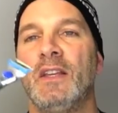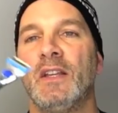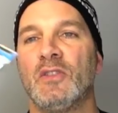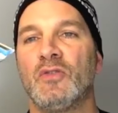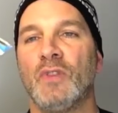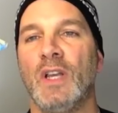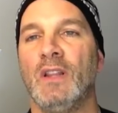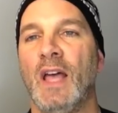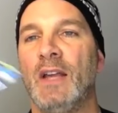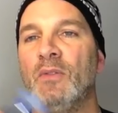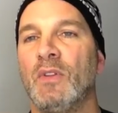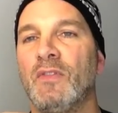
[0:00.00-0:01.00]
you get a straight
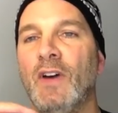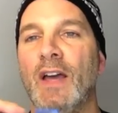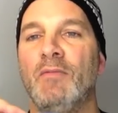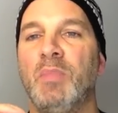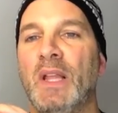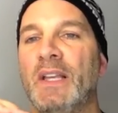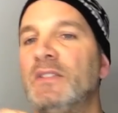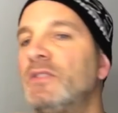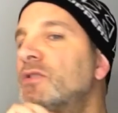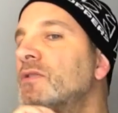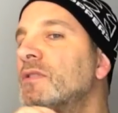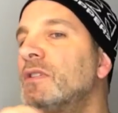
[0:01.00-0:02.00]
line with five
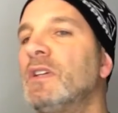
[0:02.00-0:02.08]
blades?